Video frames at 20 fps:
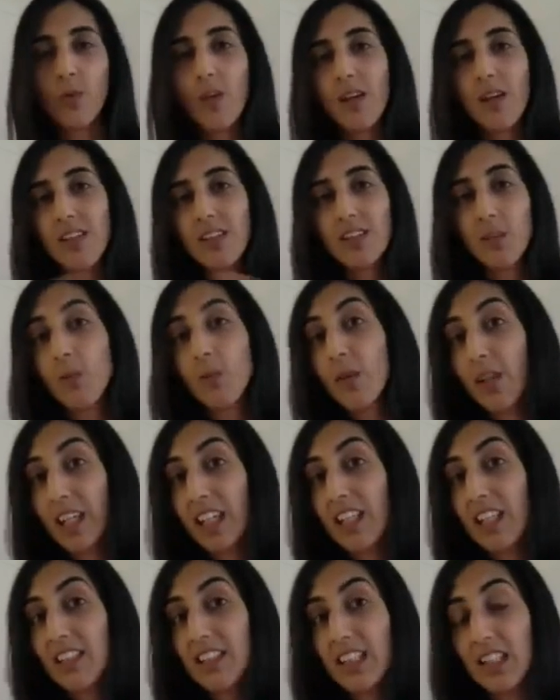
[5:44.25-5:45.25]
Whereas what
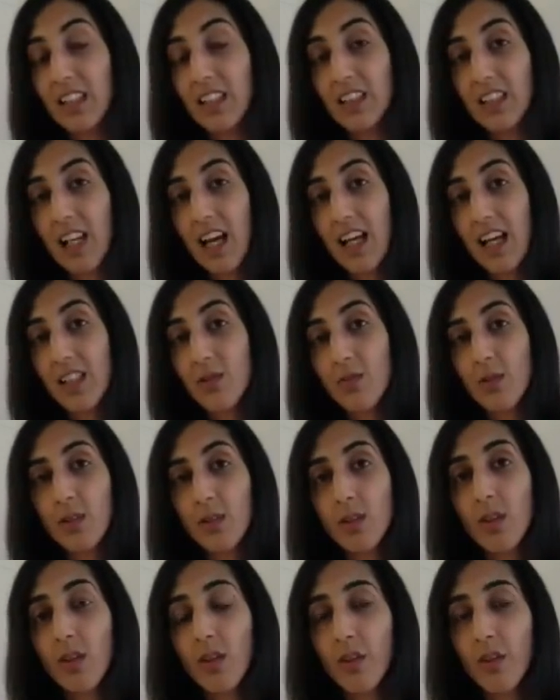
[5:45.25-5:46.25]
he did as a
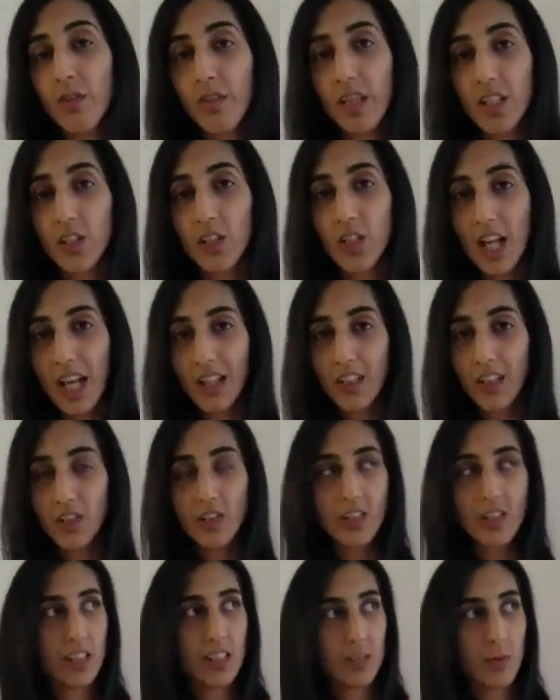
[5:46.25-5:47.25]
result of this
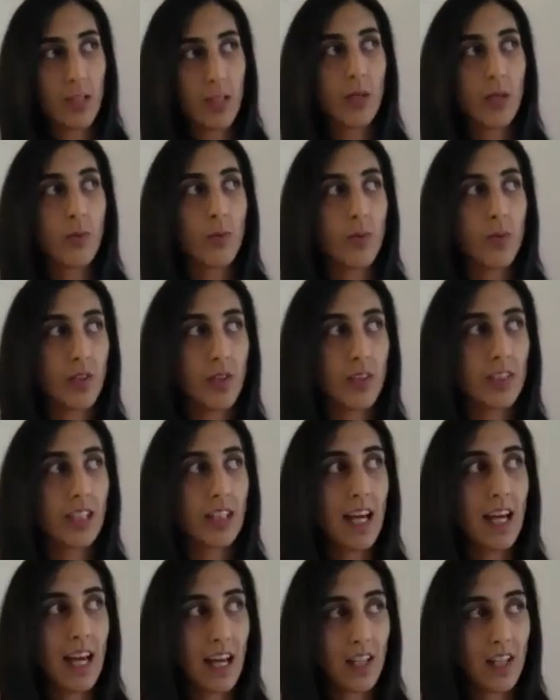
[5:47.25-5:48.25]
challenge this week was
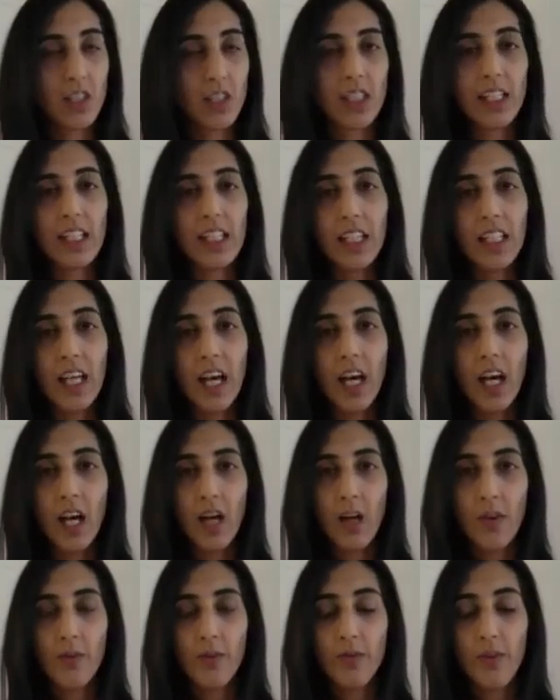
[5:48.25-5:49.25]
actually
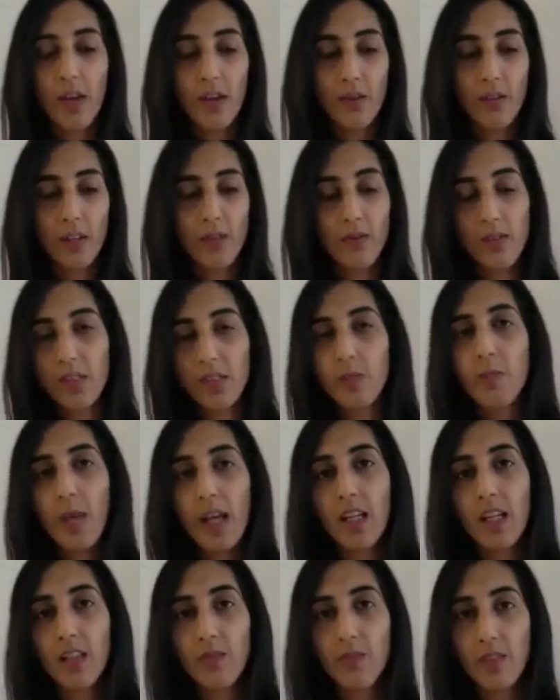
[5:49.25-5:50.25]
very
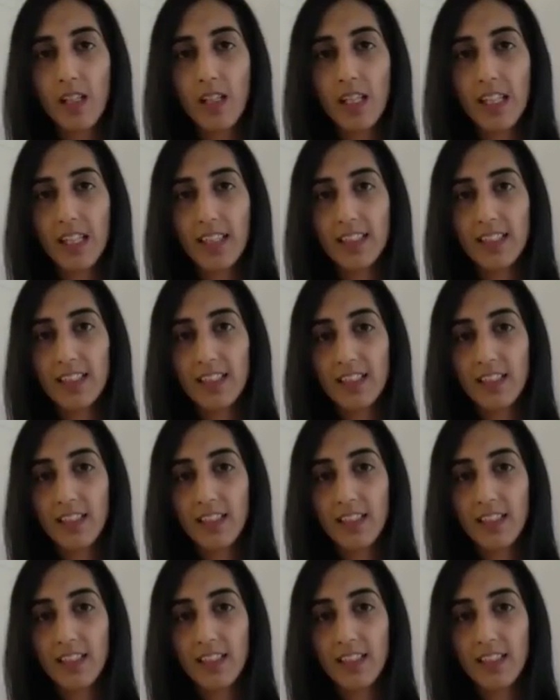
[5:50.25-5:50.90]
respectfully,